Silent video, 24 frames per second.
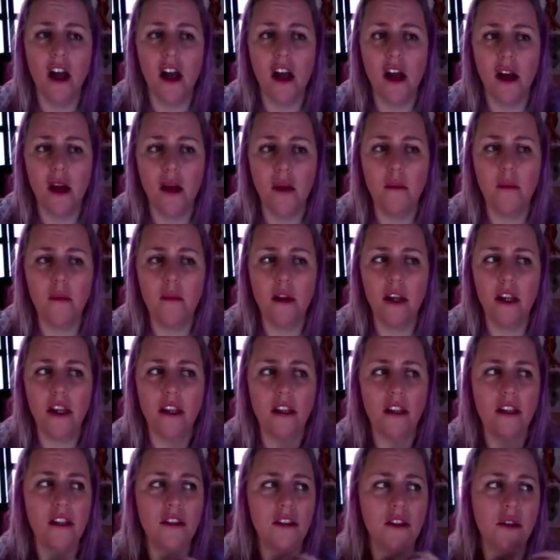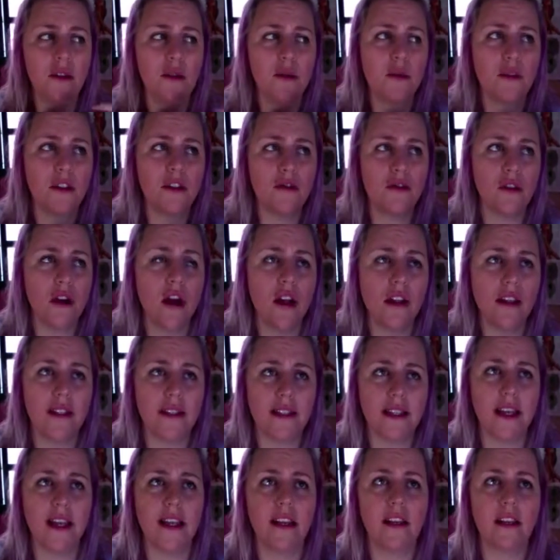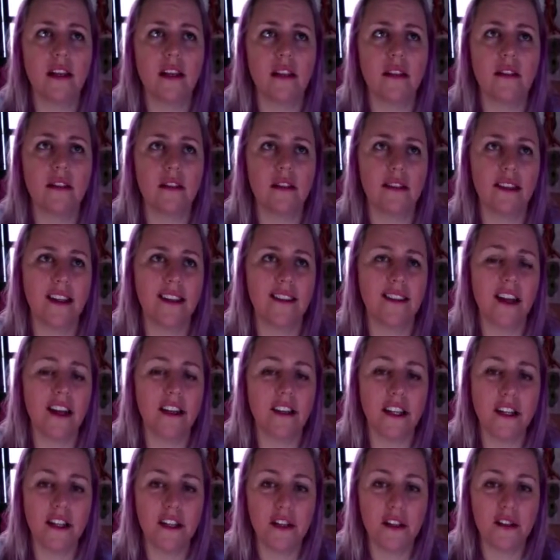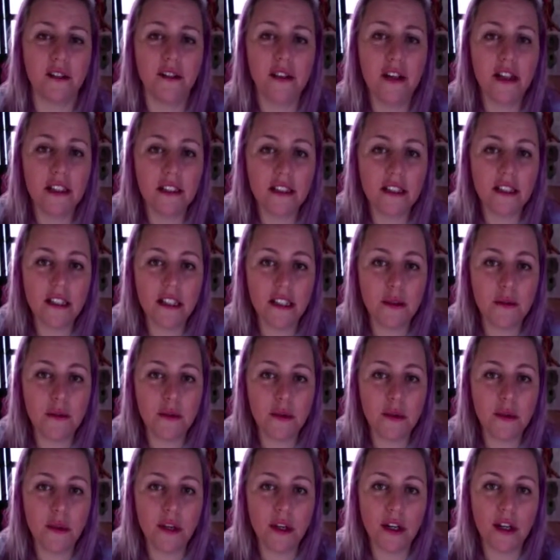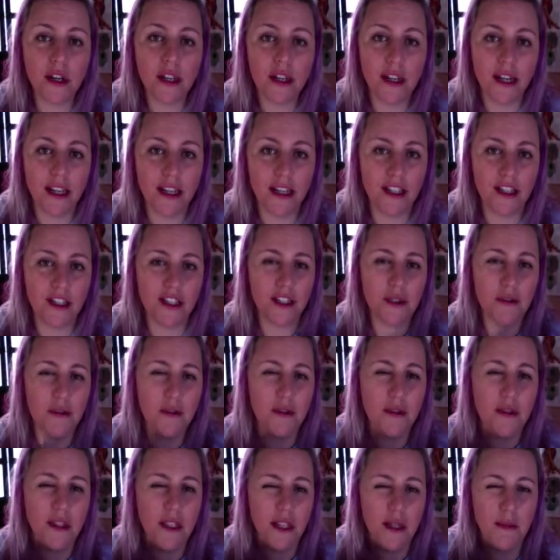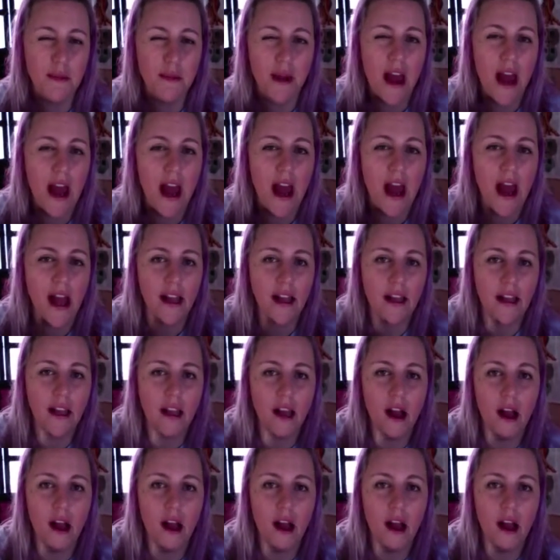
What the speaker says: Withdrawal is like not talking to your friends anymore, kind of just pulling back.